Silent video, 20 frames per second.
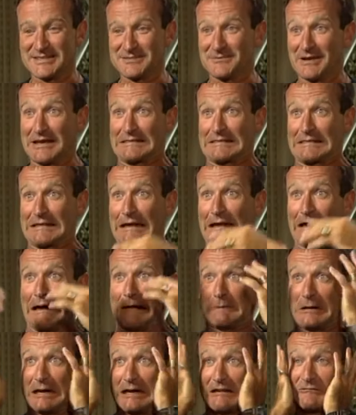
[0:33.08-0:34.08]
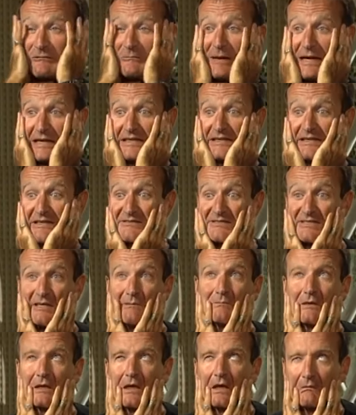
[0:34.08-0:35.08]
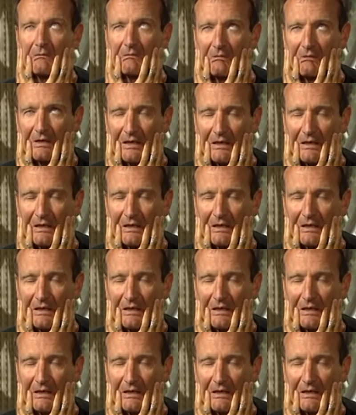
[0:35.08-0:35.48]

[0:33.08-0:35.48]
and sometimes a little bit crazy.